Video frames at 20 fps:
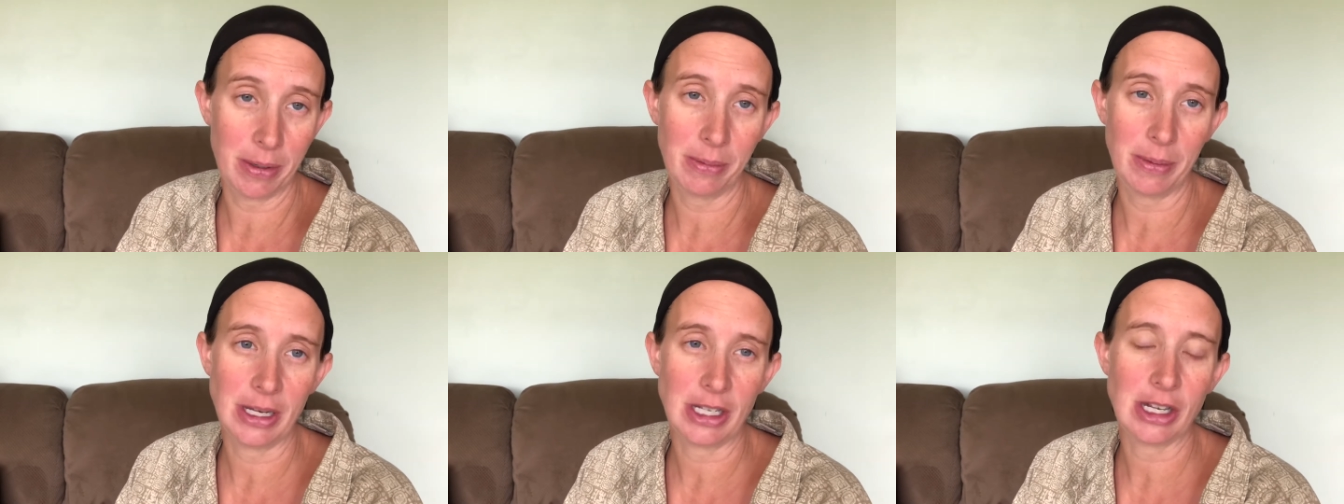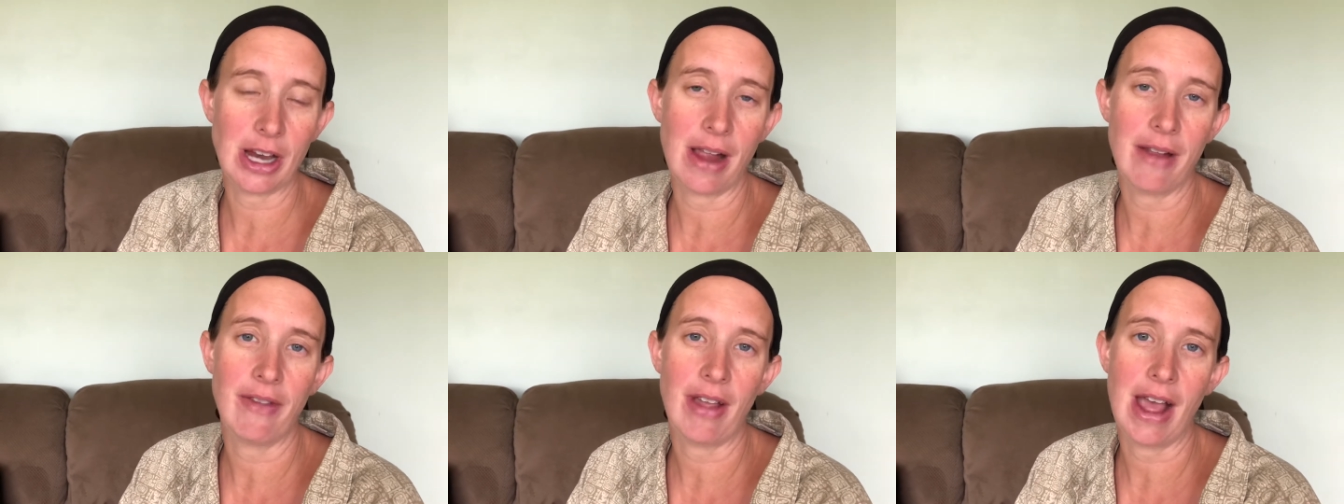
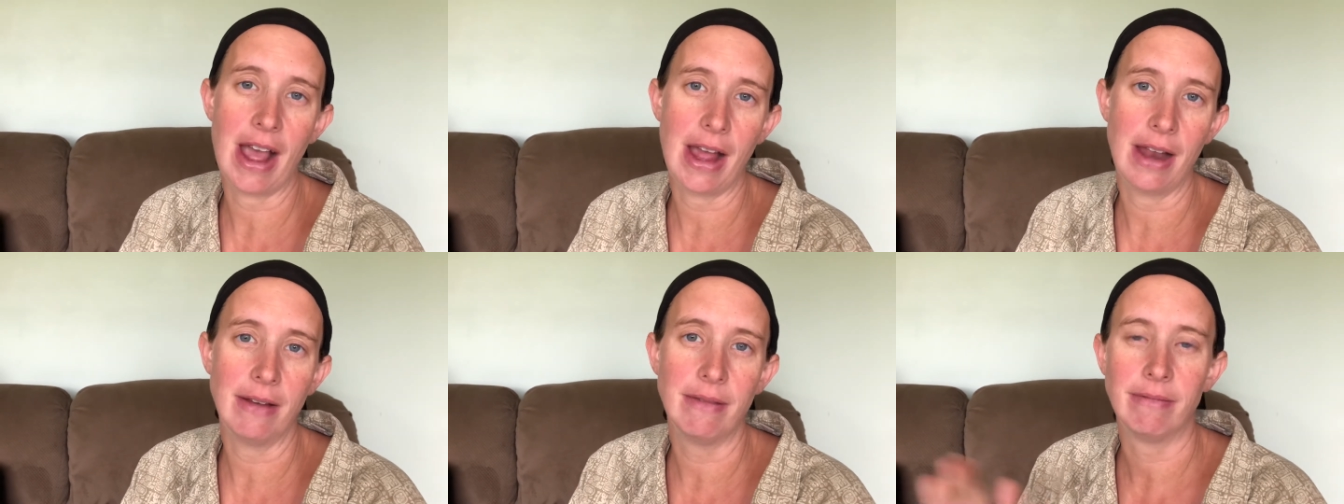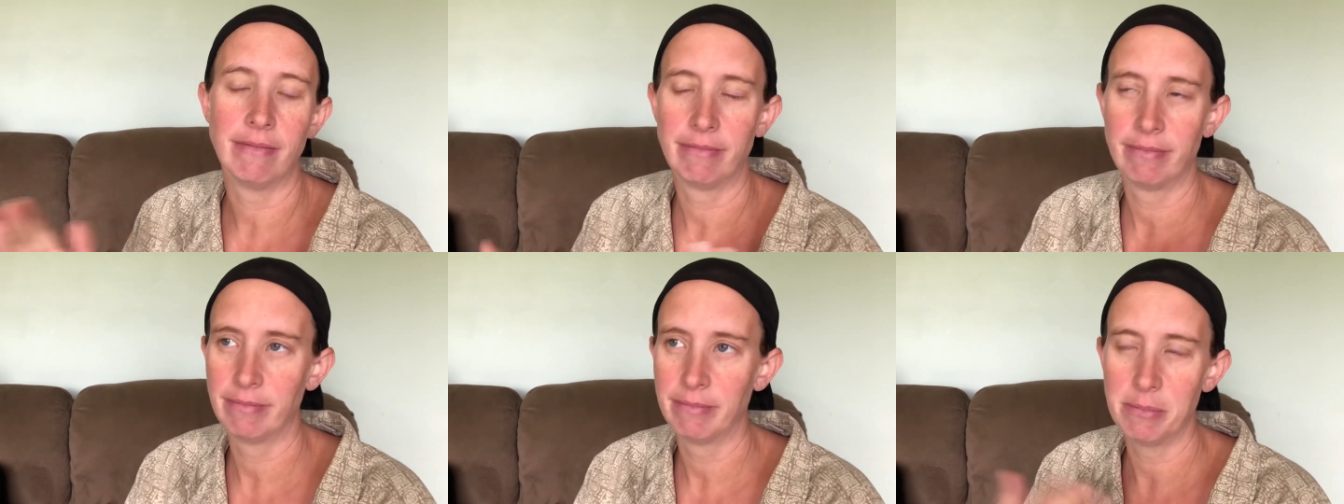which I've had
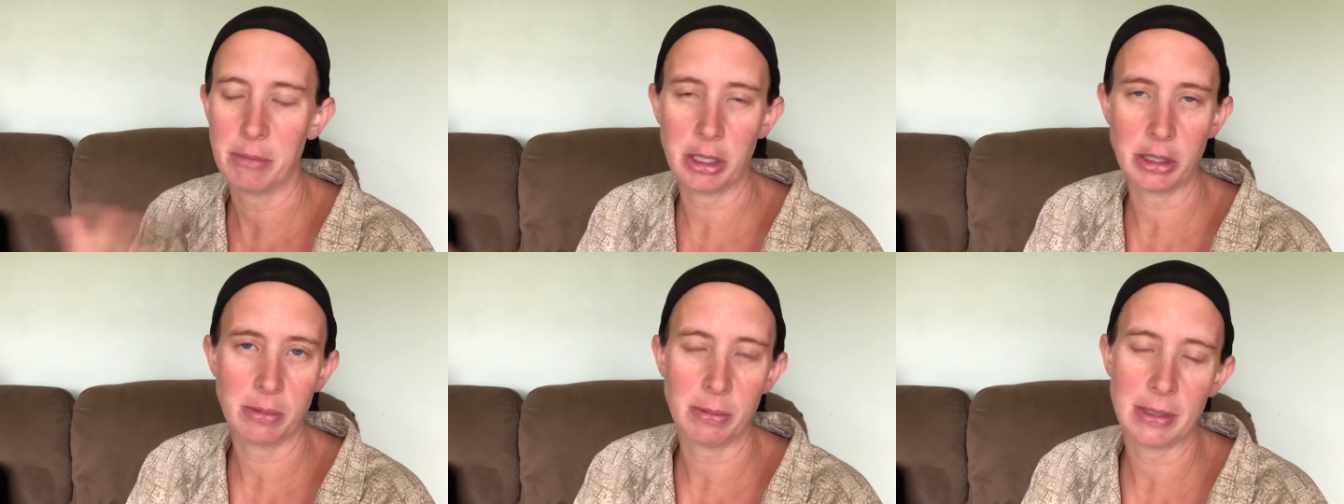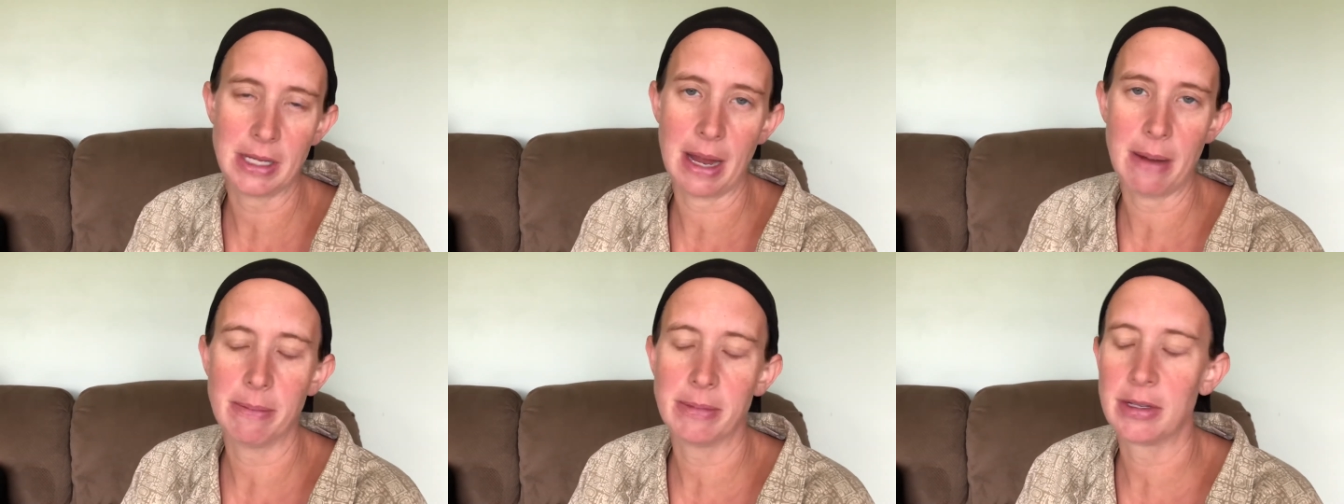multiple
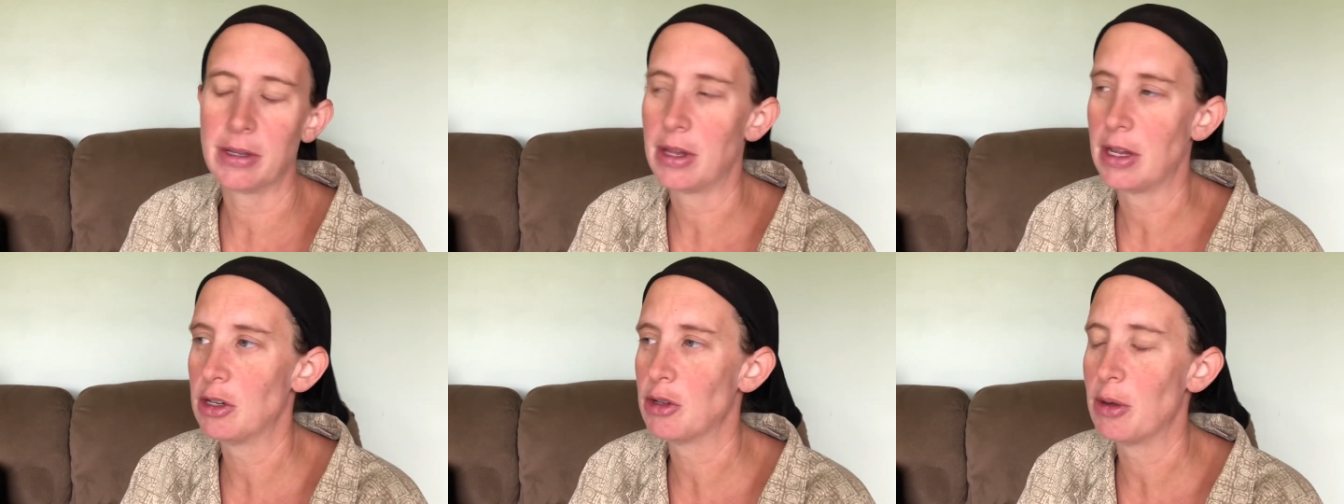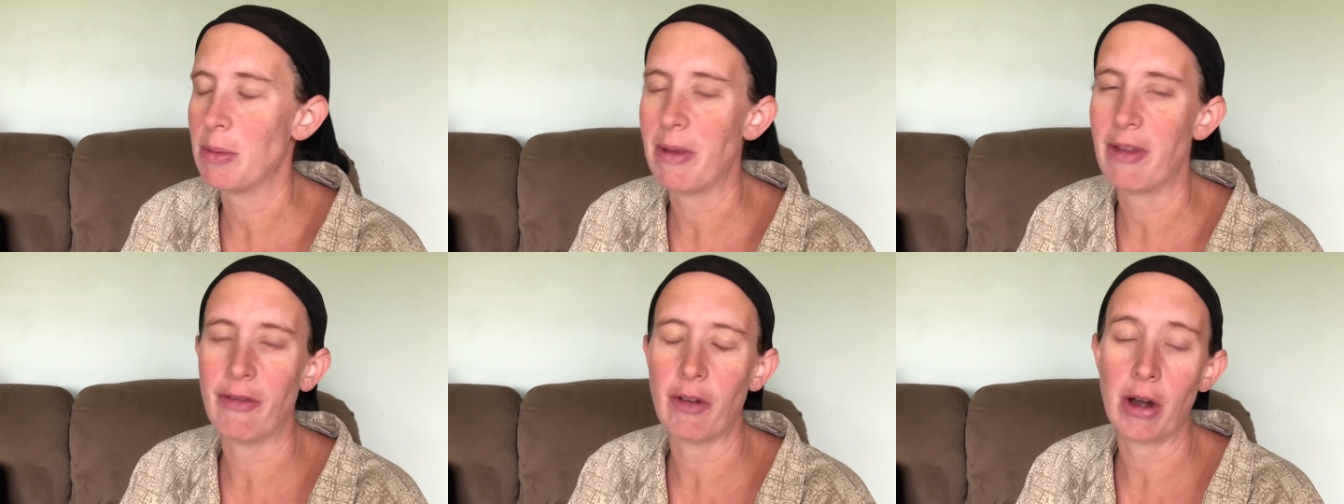times, so they
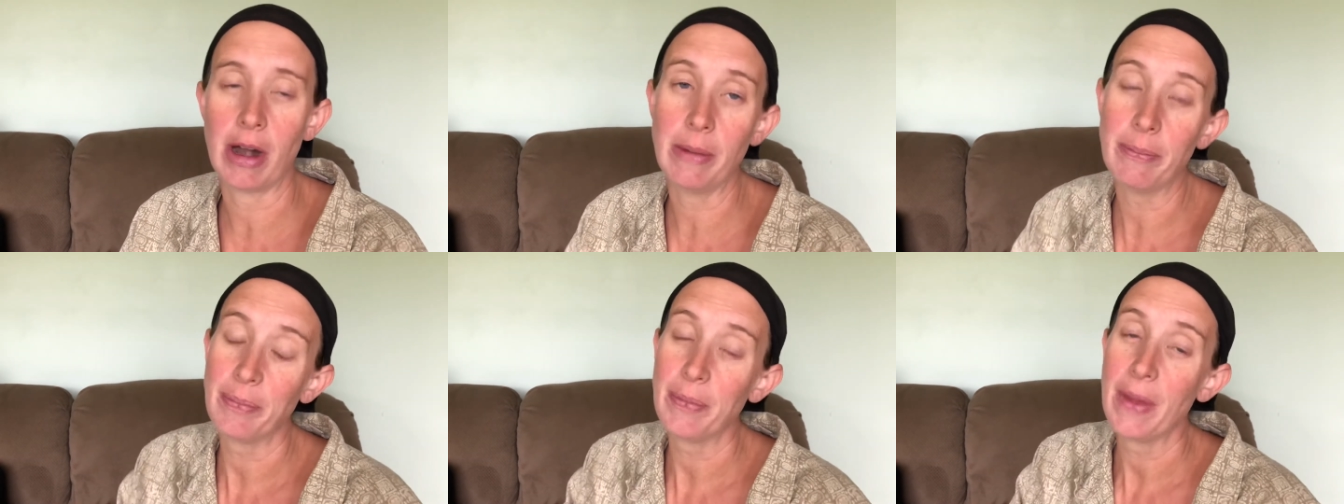treat me for it.